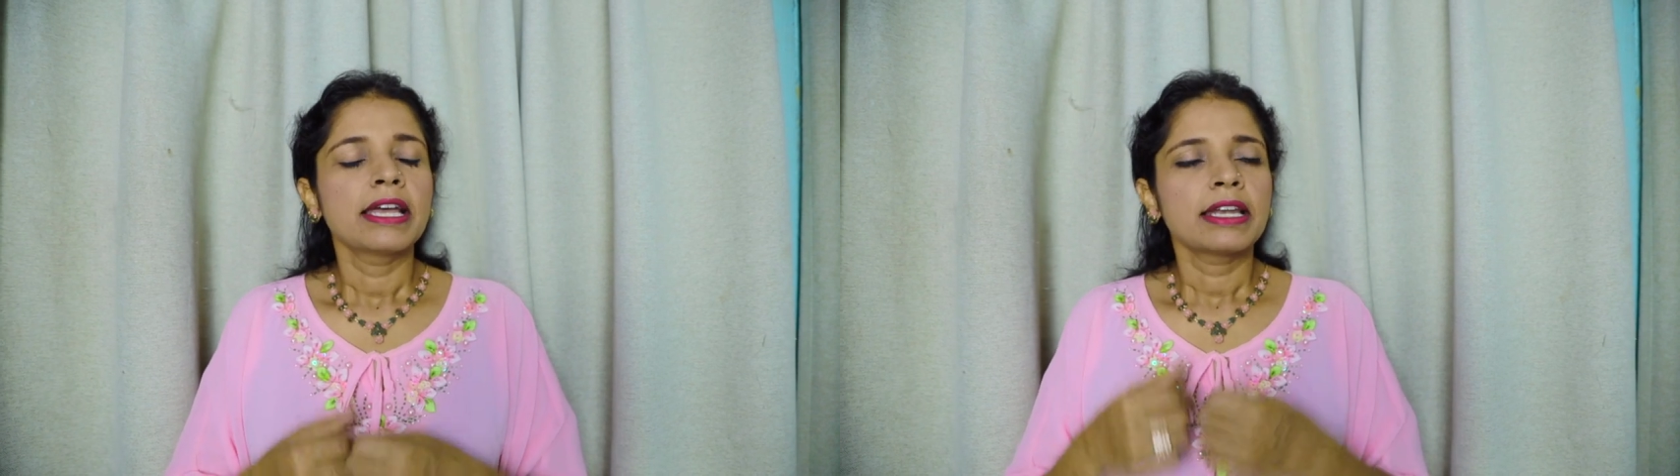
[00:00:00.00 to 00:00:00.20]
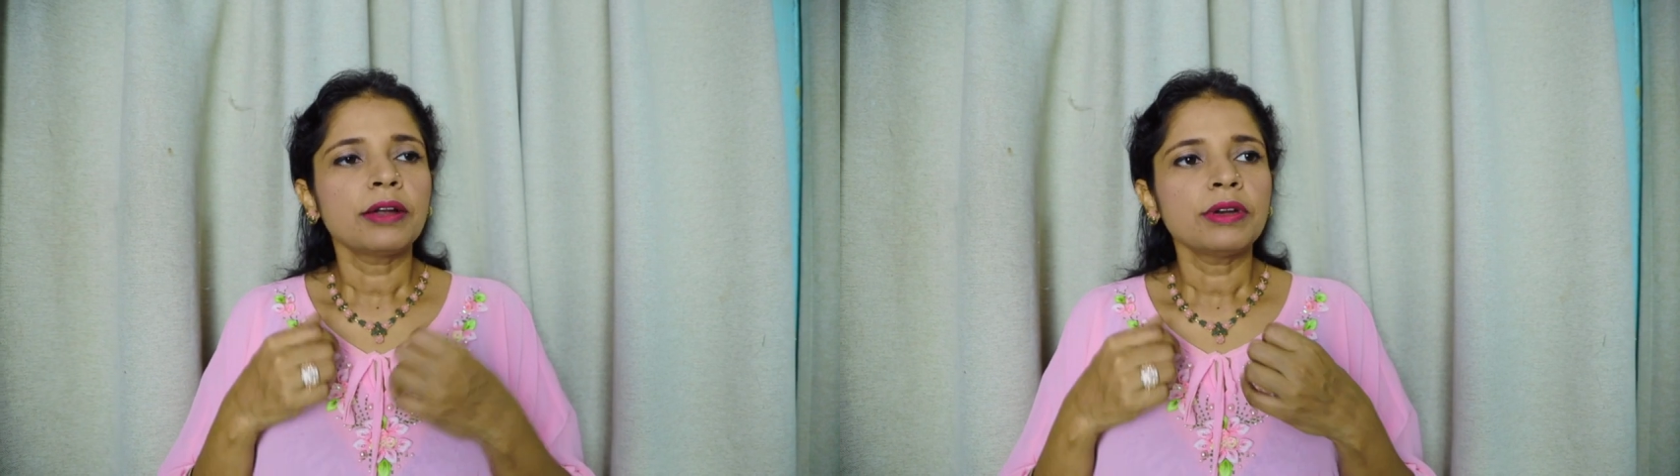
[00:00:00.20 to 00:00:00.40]

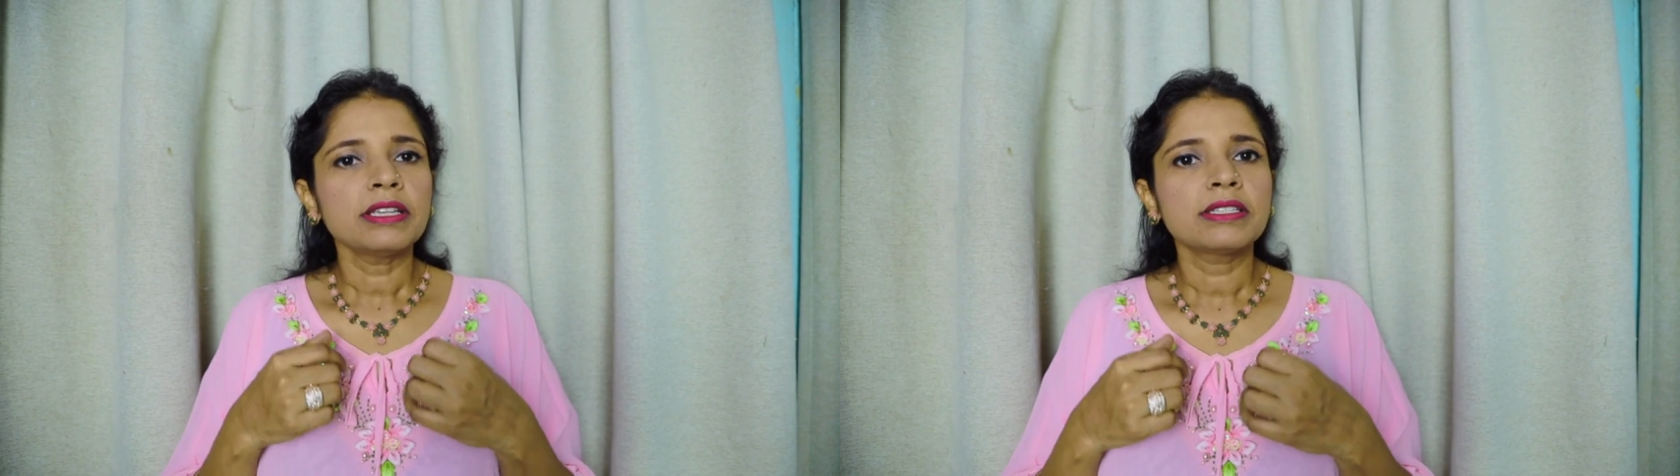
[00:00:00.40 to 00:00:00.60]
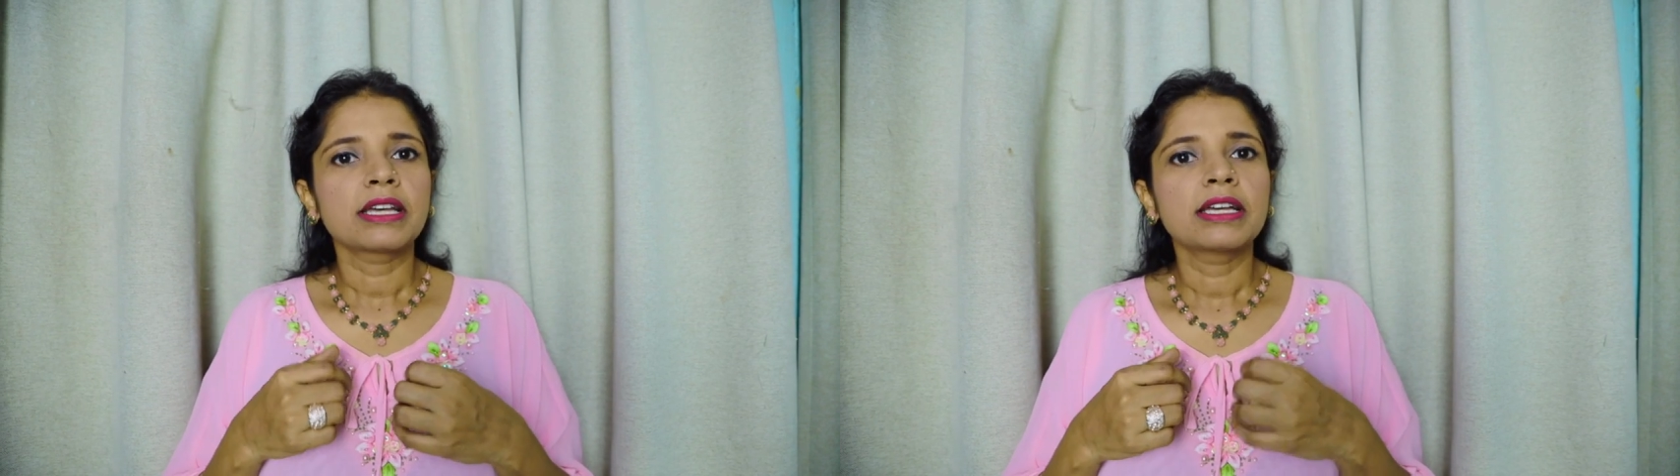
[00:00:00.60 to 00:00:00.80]

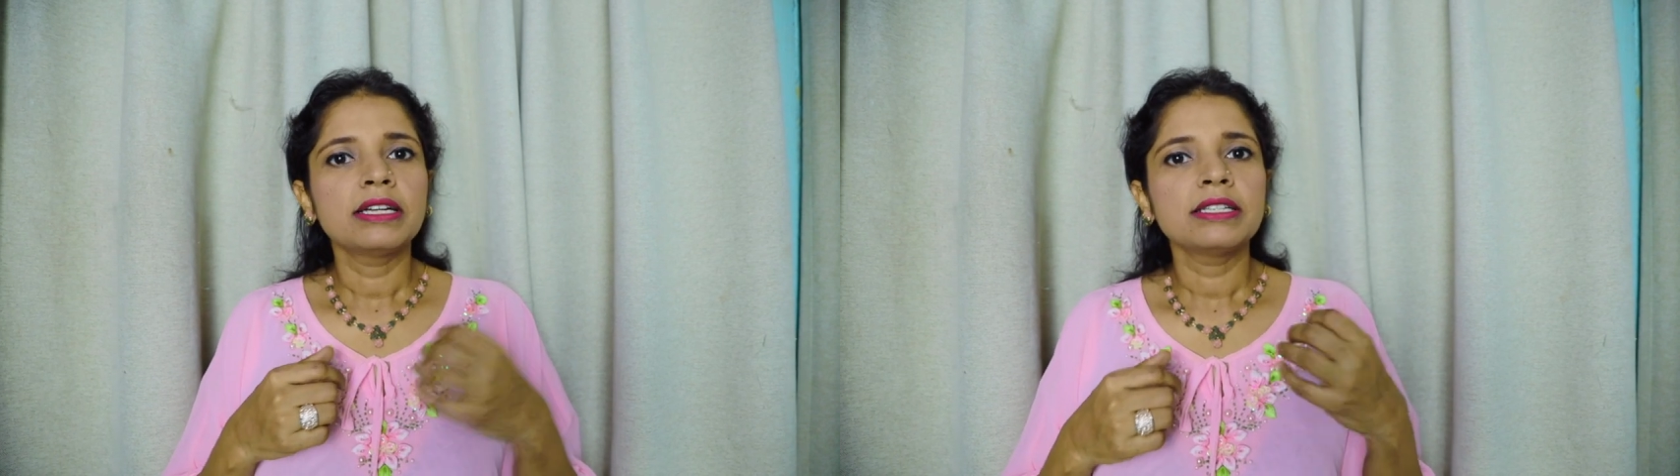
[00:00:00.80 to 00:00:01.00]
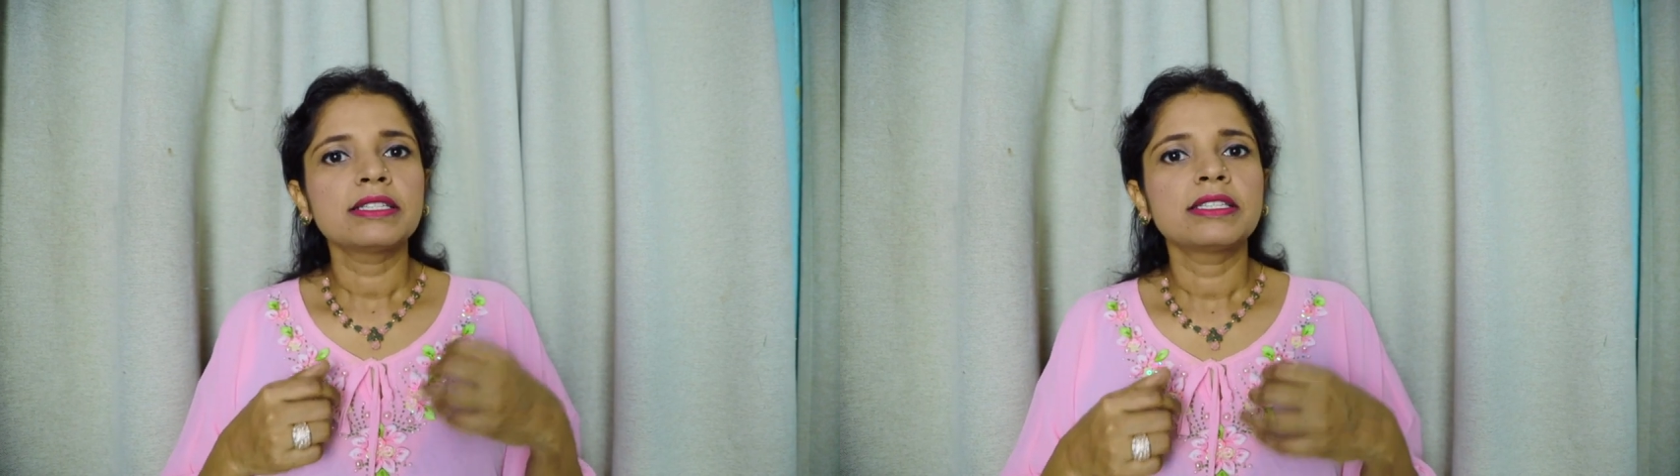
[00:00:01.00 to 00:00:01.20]
Nowadays the
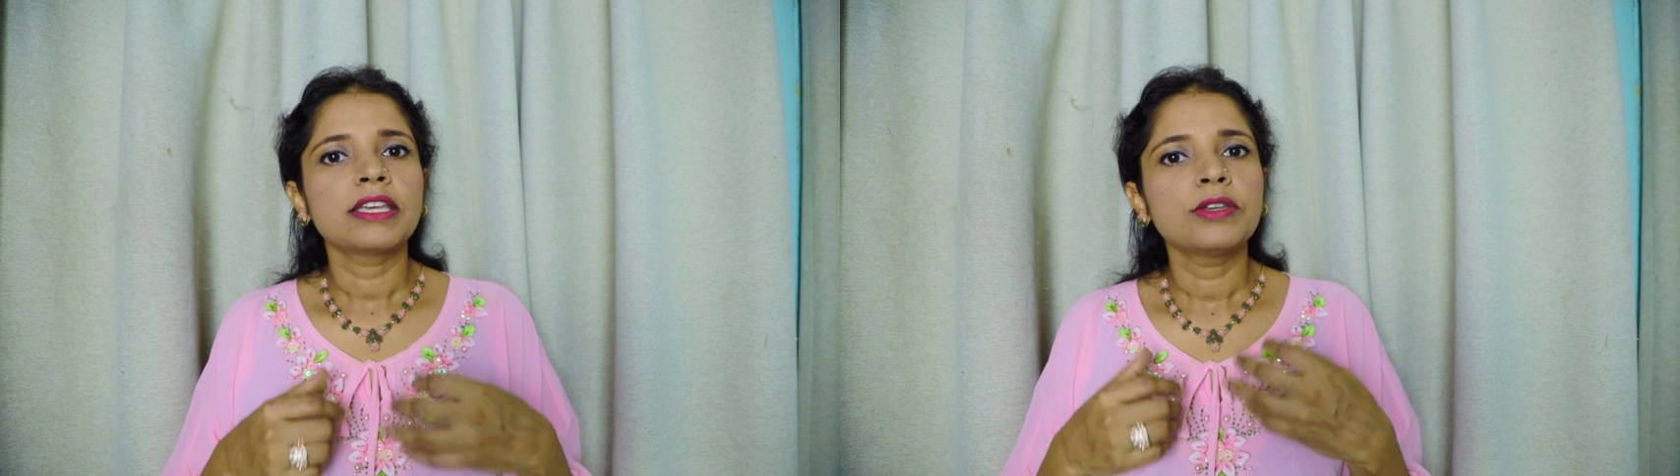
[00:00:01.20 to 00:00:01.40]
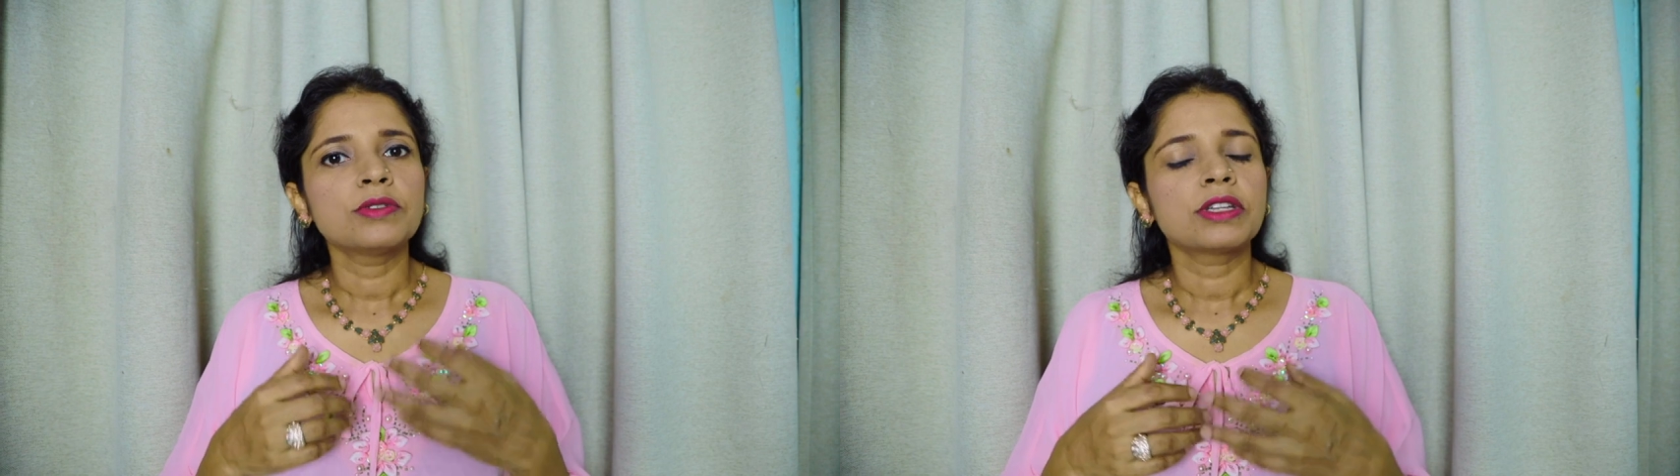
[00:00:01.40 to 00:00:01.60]
girls, they use